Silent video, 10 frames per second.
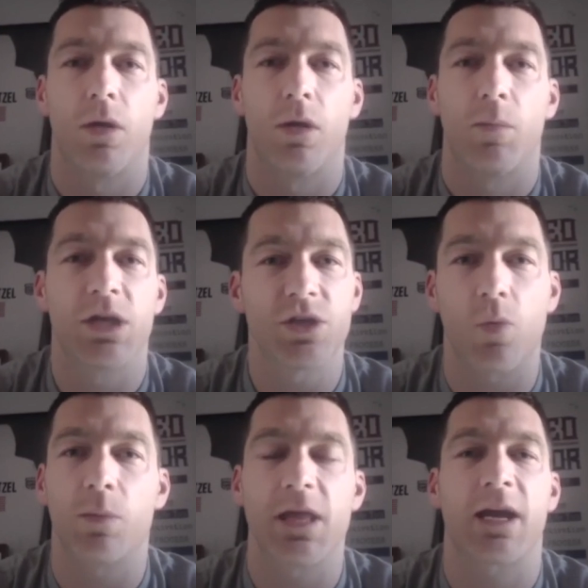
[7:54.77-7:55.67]
Because you don't
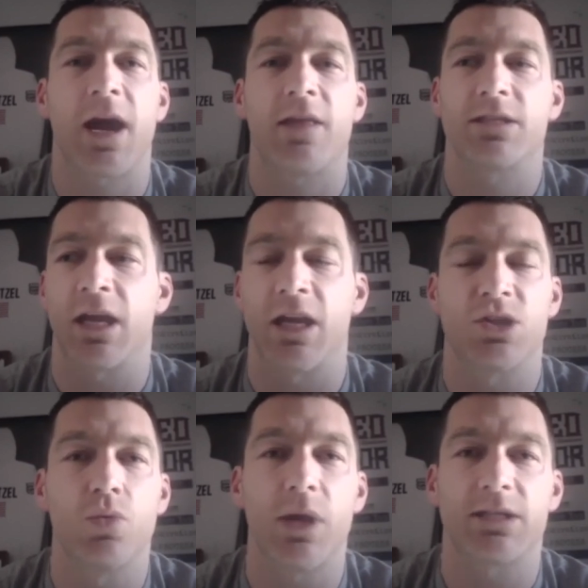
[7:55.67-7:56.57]
want to be that guy that's getting
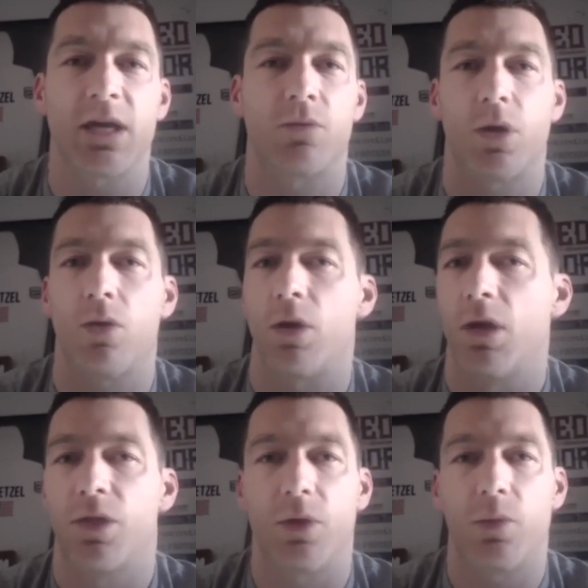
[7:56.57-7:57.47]
two weeks down the road,
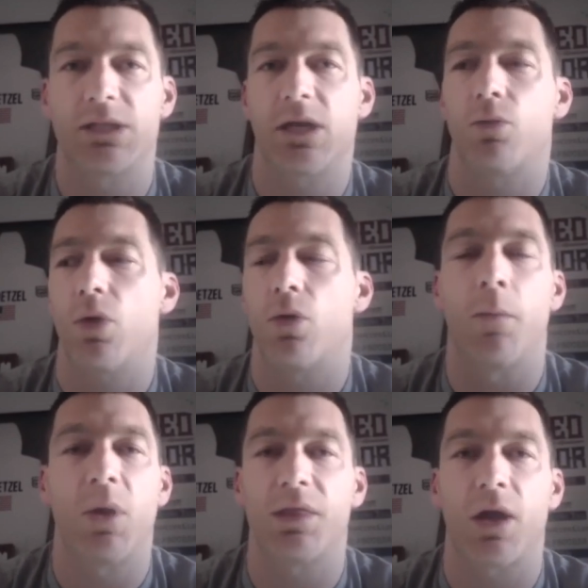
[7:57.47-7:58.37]
three weeks down the road, a
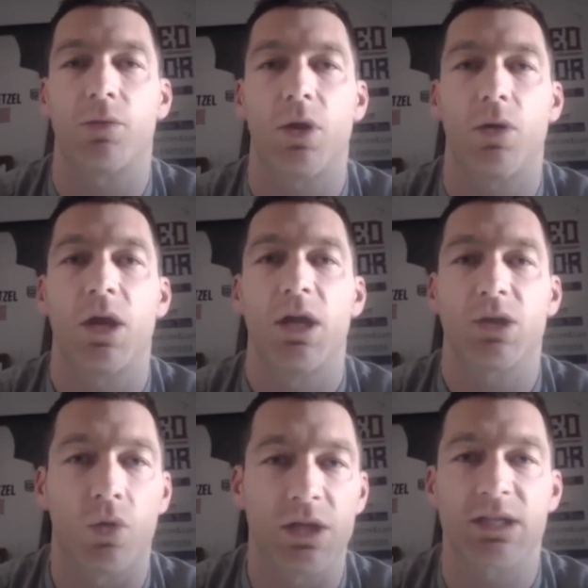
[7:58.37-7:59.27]
month down the road to
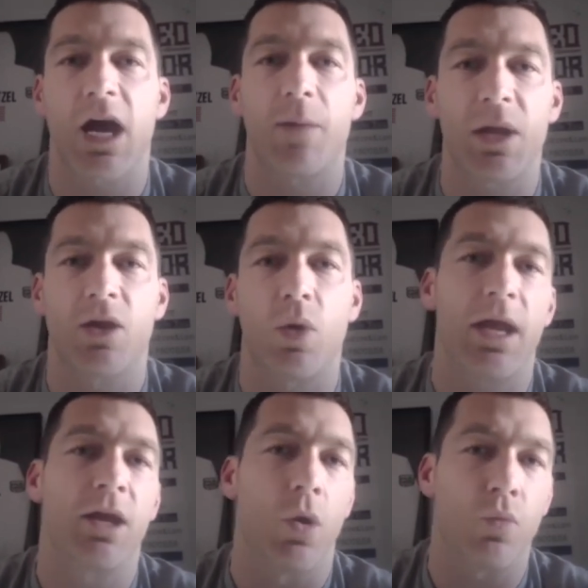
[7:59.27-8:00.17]
only stop and quit
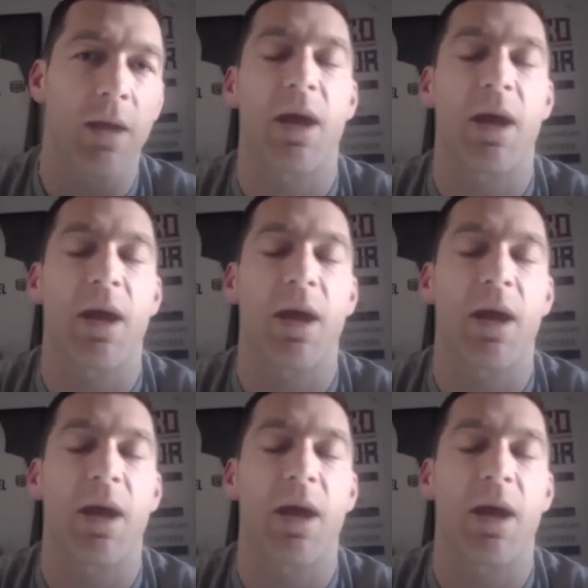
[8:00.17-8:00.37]
and go right